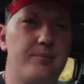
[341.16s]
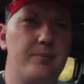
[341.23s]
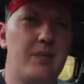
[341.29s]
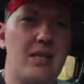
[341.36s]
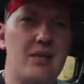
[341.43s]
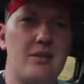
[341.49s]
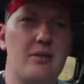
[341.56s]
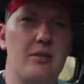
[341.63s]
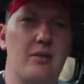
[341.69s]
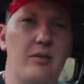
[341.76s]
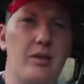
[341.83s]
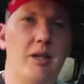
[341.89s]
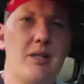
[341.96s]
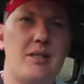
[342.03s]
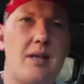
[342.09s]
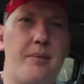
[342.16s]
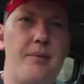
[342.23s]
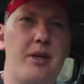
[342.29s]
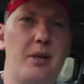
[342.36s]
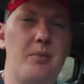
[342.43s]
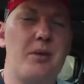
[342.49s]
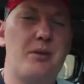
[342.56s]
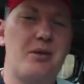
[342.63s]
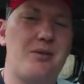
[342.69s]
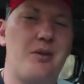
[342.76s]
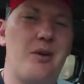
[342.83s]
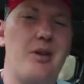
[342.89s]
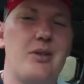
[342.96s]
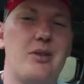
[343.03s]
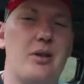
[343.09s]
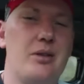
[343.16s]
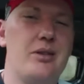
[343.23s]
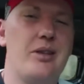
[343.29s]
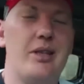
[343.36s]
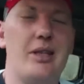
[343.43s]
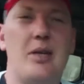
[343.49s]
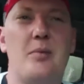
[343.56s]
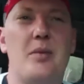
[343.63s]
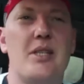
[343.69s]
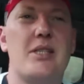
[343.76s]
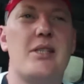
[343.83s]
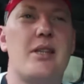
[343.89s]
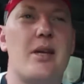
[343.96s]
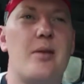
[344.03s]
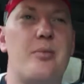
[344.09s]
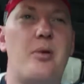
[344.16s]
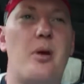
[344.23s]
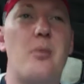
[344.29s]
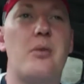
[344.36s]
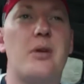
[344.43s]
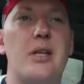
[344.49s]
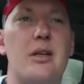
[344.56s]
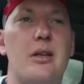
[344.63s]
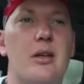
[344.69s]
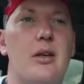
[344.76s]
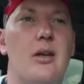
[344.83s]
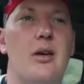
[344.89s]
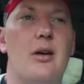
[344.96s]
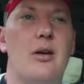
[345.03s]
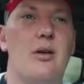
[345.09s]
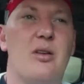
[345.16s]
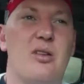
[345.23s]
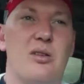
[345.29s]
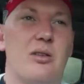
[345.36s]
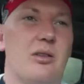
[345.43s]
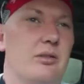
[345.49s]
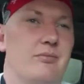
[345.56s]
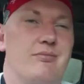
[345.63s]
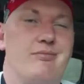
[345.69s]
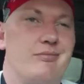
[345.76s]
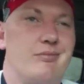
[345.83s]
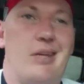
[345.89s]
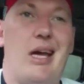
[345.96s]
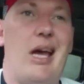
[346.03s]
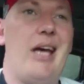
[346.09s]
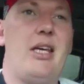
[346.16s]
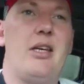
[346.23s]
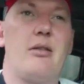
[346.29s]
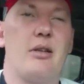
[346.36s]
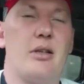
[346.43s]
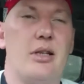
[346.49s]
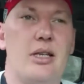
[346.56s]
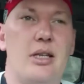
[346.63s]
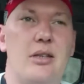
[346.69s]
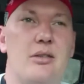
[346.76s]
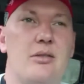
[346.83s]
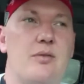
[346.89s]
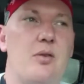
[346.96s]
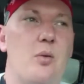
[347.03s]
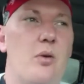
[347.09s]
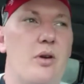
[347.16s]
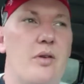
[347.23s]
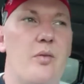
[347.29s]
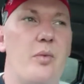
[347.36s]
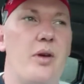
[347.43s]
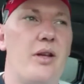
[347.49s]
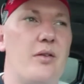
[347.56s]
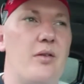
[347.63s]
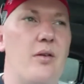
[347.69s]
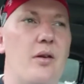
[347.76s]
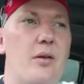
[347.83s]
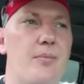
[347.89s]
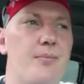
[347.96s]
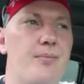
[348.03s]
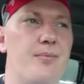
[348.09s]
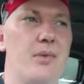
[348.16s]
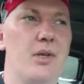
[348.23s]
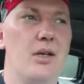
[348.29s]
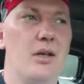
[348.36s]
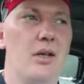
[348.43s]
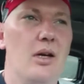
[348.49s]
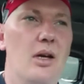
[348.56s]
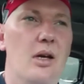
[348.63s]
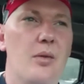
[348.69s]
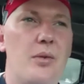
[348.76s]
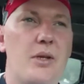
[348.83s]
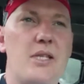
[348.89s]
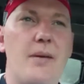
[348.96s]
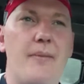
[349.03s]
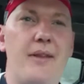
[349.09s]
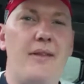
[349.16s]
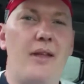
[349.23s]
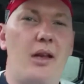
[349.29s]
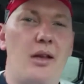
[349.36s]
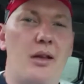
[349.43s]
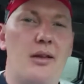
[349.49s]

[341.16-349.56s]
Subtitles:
that's not really something. I'm yet to find a doctor that can measure that properly or accurately, for want of a better term. But something that